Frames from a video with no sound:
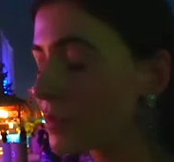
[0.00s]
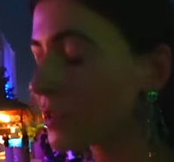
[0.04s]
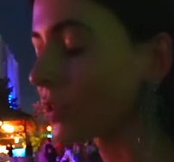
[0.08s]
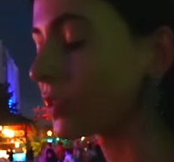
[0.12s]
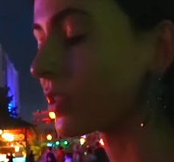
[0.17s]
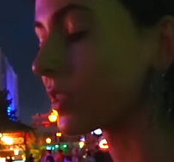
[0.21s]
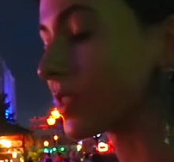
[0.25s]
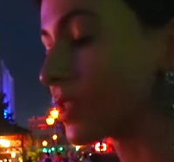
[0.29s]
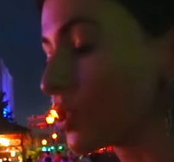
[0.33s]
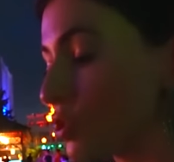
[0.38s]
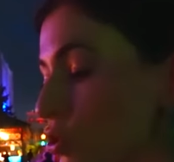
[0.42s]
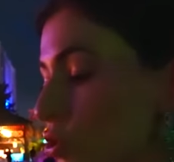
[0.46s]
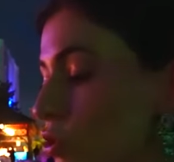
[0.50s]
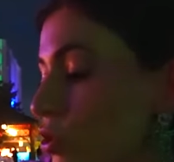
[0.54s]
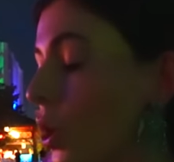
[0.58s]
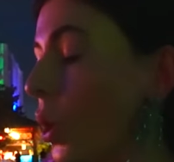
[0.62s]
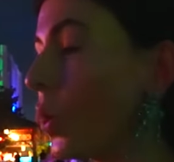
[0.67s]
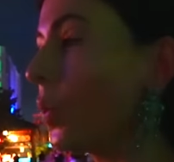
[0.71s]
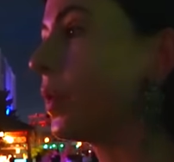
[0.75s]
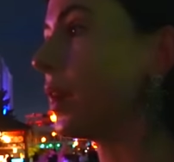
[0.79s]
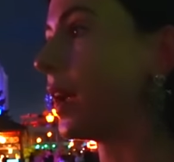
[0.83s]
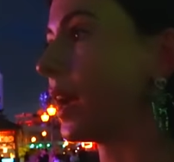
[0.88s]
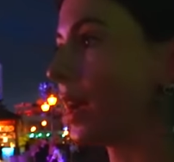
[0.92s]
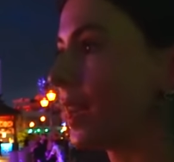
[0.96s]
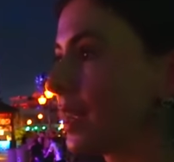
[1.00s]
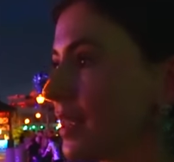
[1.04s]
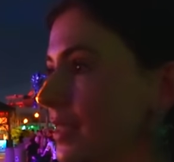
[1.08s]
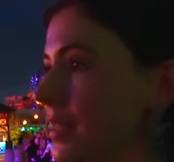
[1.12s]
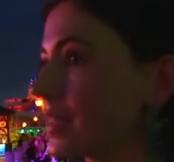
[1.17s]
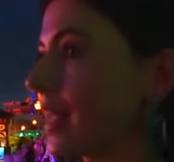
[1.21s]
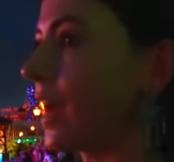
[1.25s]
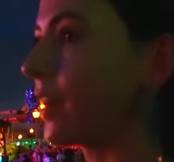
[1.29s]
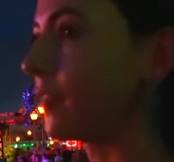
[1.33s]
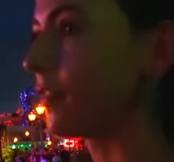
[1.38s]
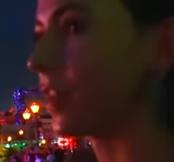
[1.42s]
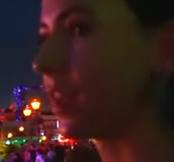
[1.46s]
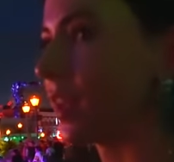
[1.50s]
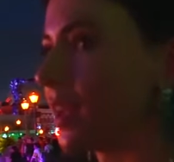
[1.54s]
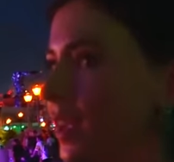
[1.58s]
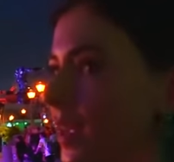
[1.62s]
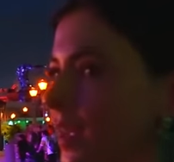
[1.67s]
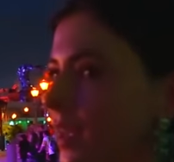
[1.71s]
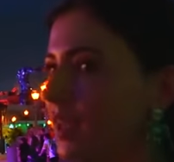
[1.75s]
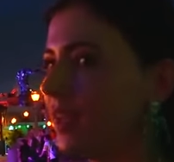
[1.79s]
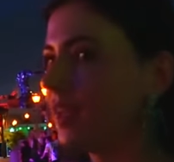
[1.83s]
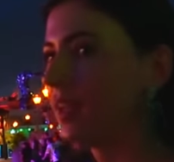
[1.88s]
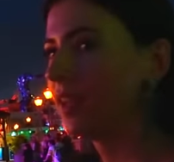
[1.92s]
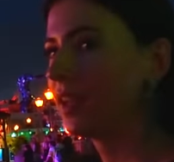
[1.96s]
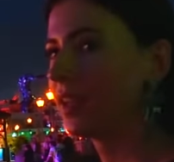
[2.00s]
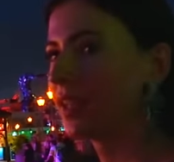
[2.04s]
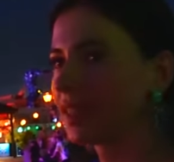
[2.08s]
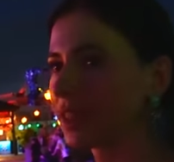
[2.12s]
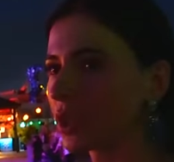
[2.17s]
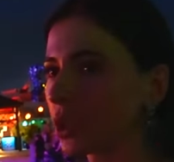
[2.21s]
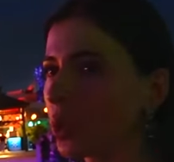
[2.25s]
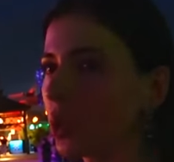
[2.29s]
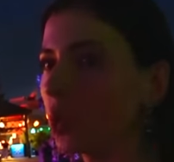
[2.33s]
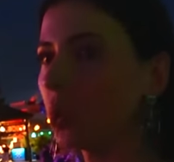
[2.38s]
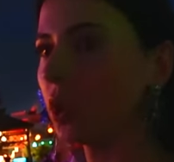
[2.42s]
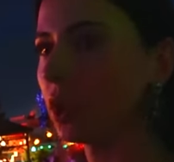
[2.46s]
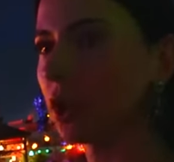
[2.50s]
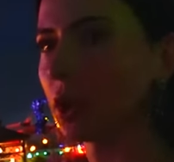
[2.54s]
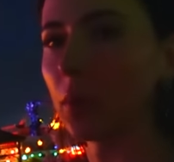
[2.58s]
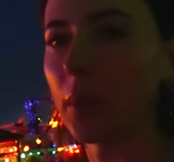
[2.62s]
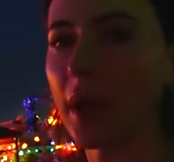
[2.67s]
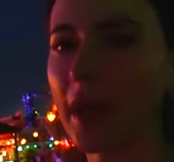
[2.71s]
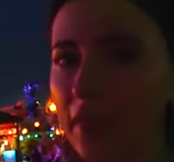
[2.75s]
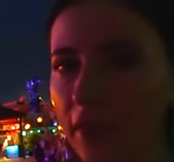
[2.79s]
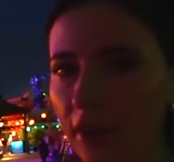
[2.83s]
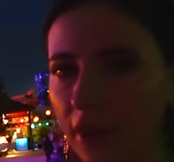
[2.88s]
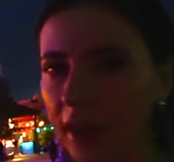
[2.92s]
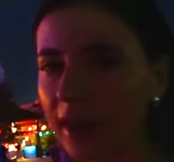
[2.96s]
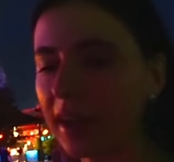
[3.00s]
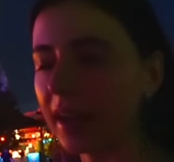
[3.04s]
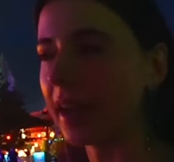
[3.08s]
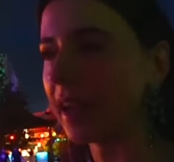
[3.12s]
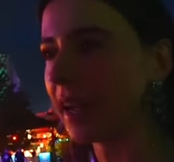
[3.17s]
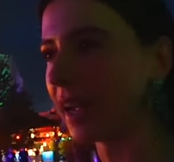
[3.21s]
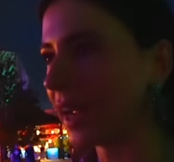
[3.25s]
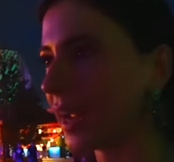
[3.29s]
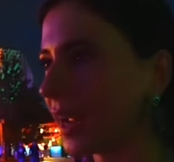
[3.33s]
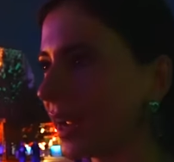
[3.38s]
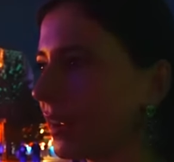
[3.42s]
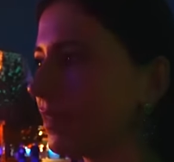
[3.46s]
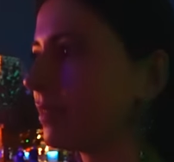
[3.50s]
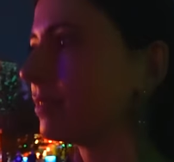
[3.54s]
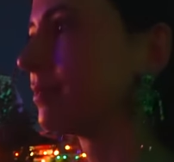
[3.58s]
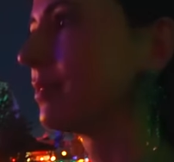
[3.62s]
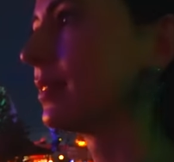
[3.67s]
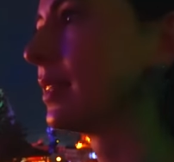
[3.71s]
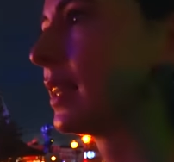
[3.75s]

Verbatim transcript: So this is so nice having the cooler weather at night,